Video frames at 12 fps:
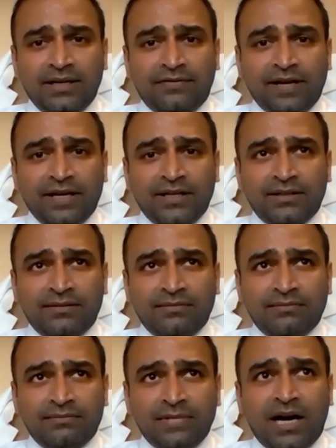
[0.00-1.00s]
If I
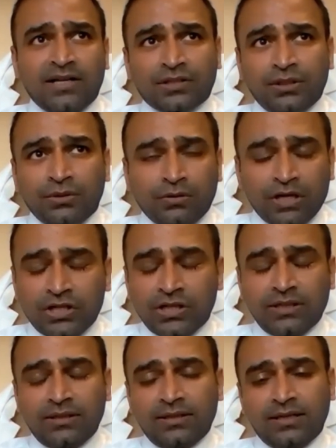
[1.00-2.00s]
ask you a
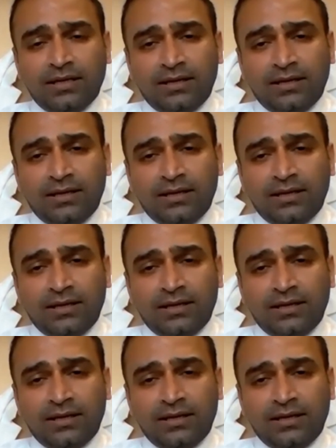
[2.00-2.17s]
question